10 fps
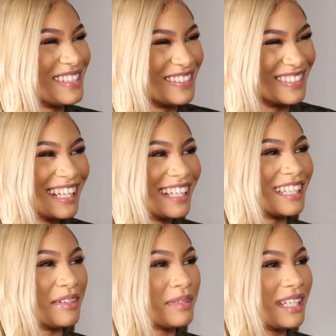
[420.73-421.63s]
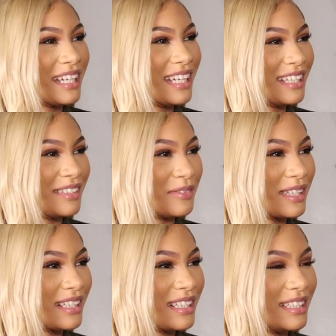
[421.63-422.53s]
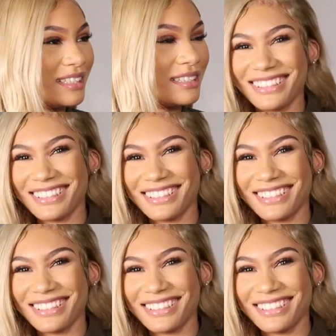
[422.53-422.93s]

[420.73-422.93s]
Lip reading: to. Give me a hint what it is.